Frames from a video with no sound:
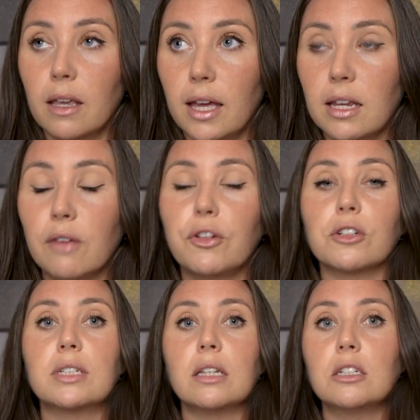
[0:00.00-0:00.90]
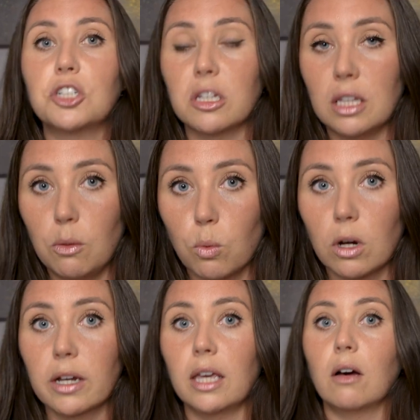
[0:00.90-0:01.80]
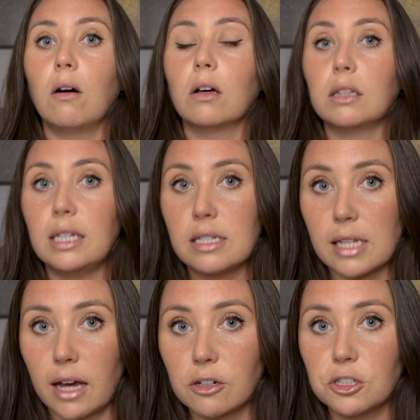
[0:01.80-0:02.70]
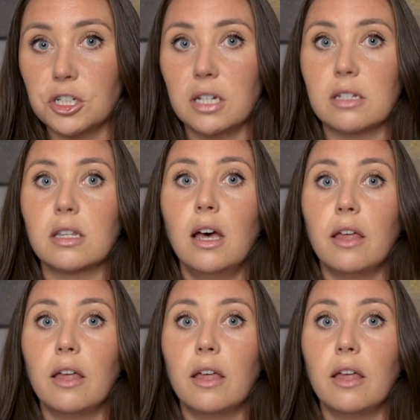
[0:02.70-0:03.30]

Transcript: And if you're diligently working on these energies,